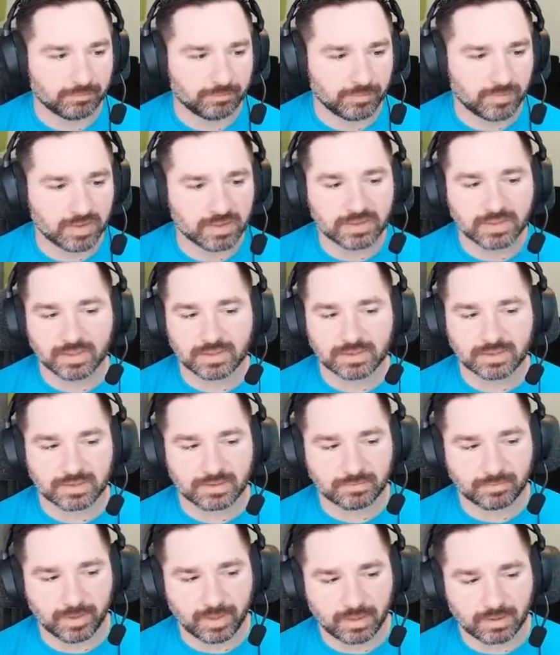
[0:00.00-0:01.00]
This does
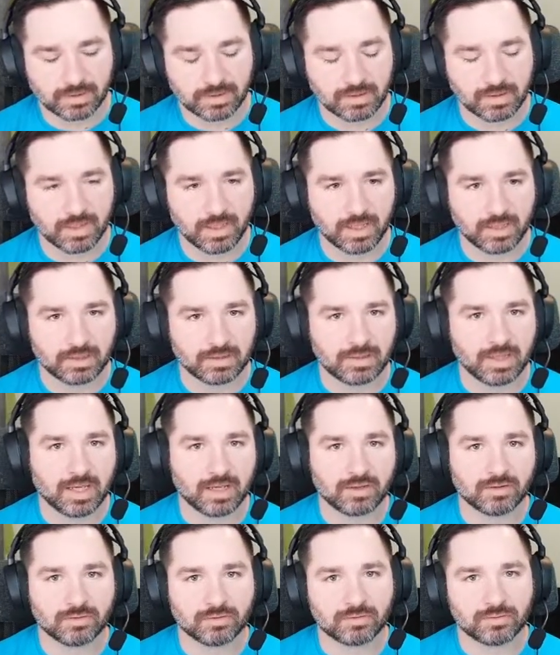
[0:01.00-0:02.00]
expect that they
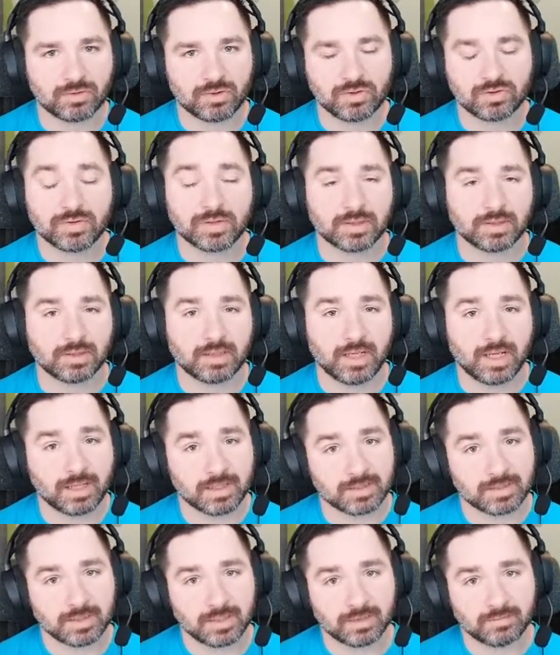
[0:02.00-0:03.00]
are using
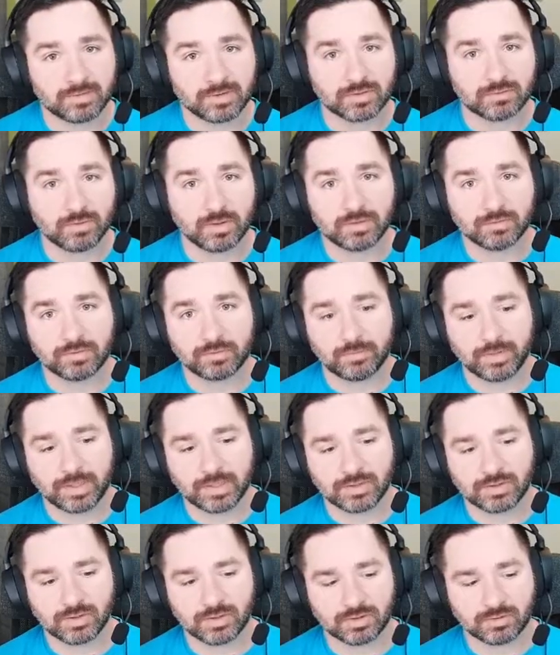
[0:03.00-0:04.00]
ASDF as well for
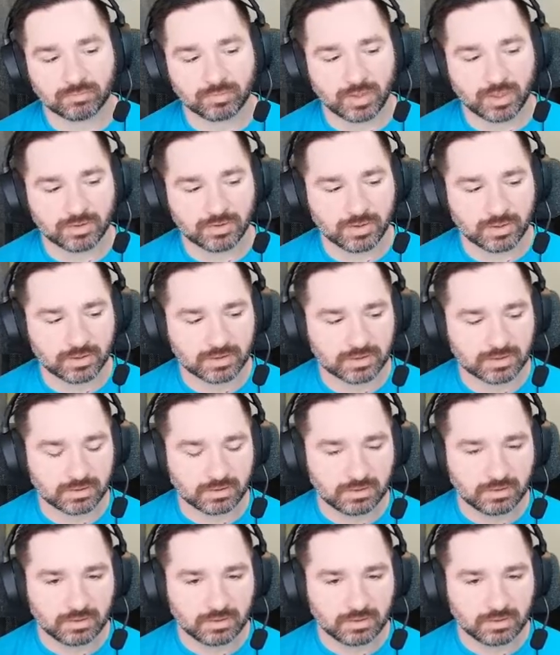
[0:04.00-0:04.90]
managing their projects,